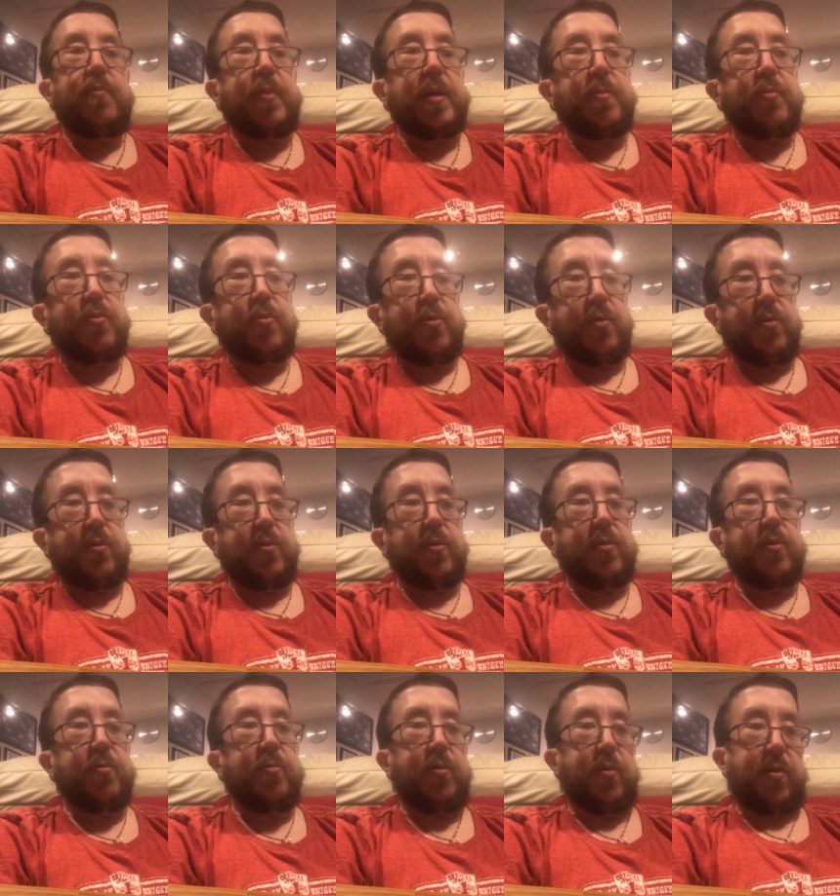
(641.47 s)
people were
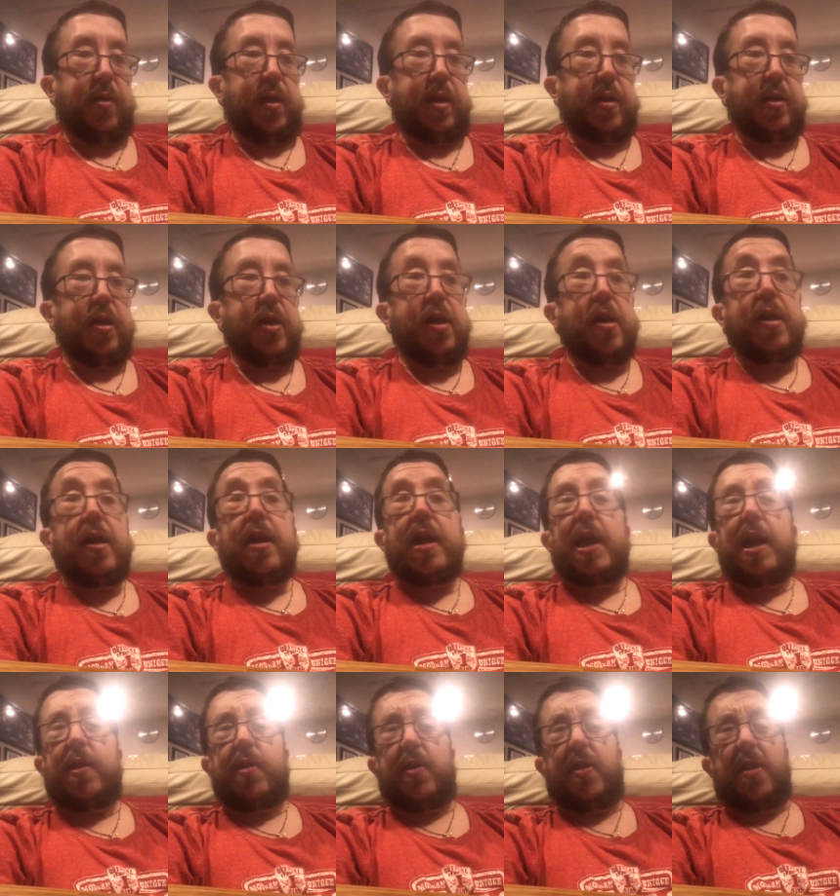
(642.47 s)
like,
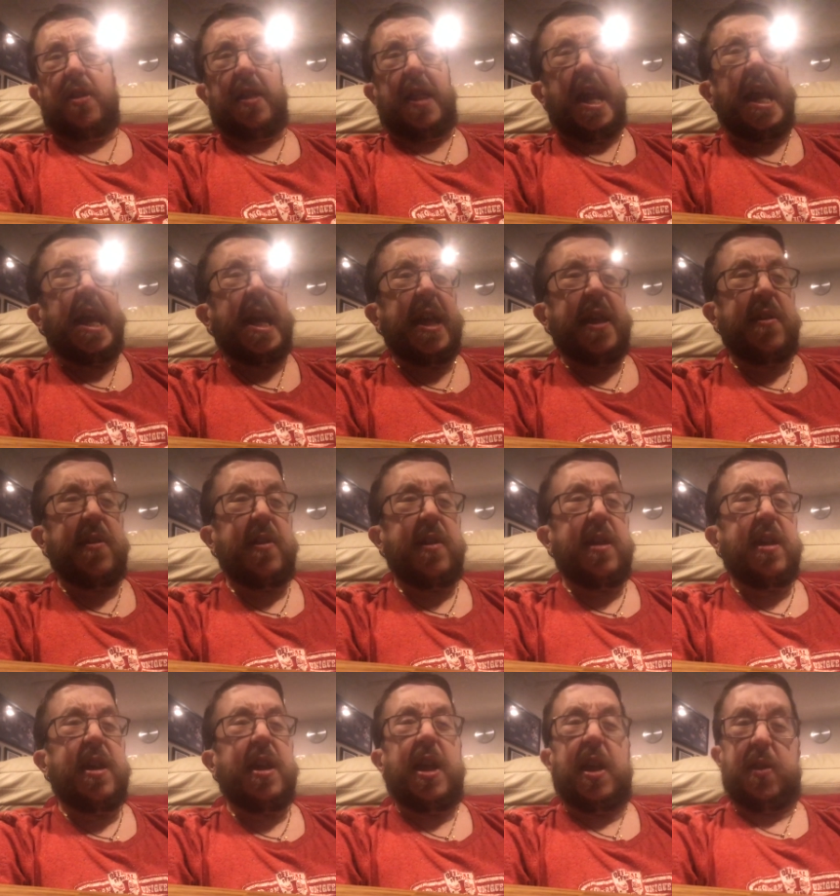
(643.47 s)
it's
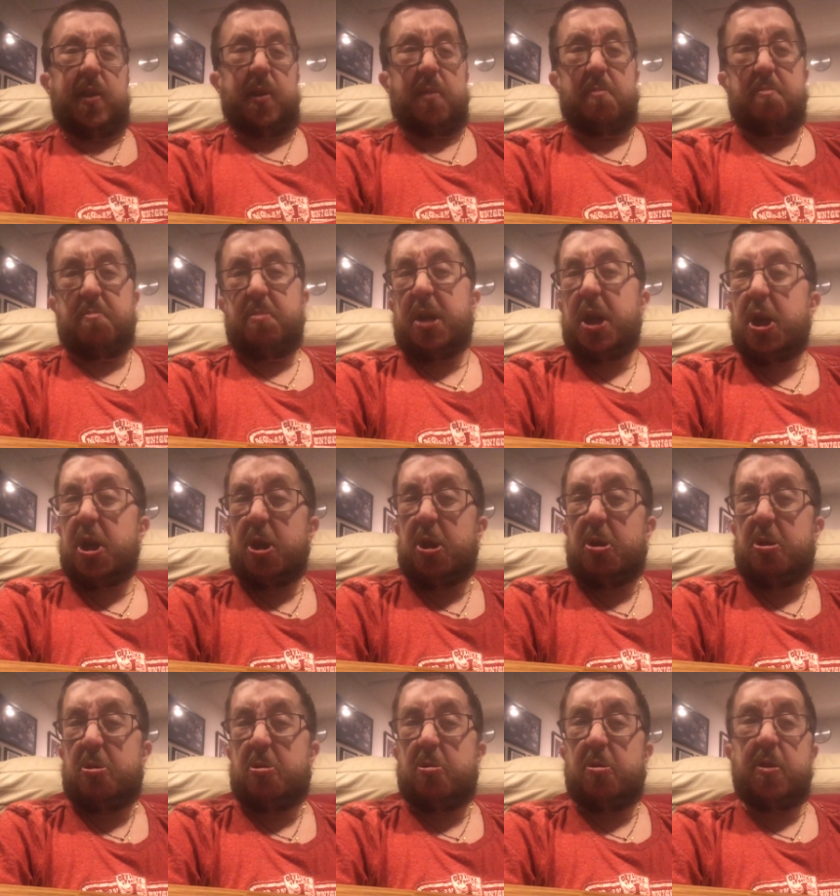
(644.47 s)
lazy, it's
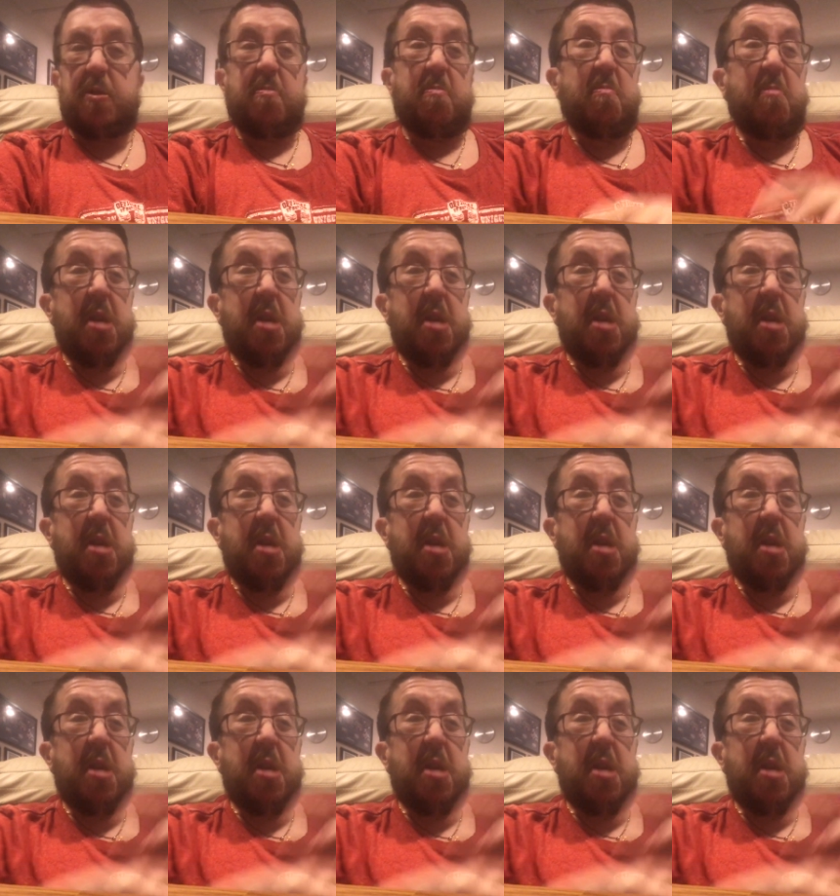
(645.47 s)
abuse.